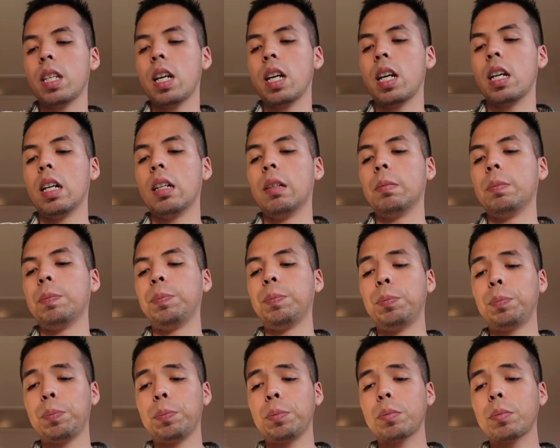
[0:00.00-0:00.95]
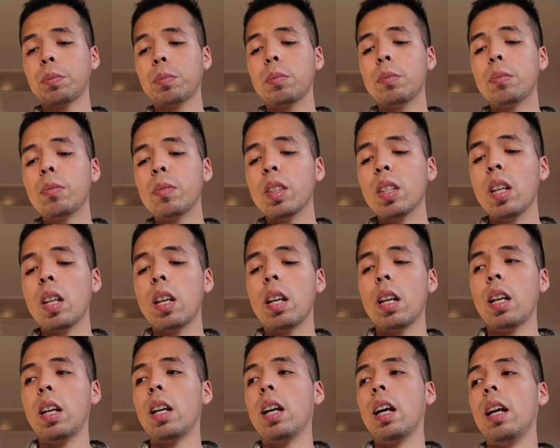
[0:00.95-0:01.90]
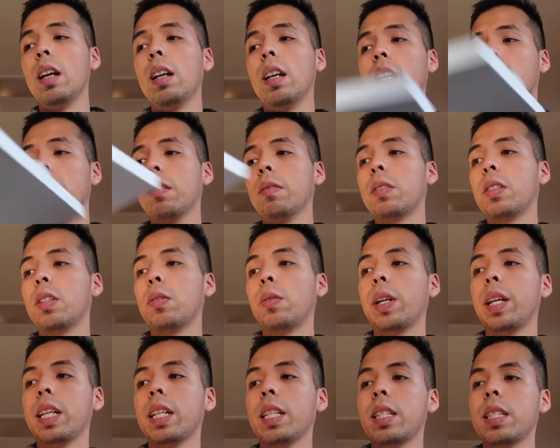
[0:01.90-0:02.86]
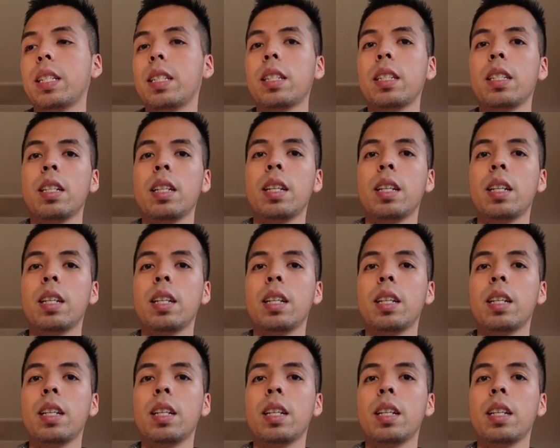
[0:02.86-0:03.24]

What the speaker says: I love to race.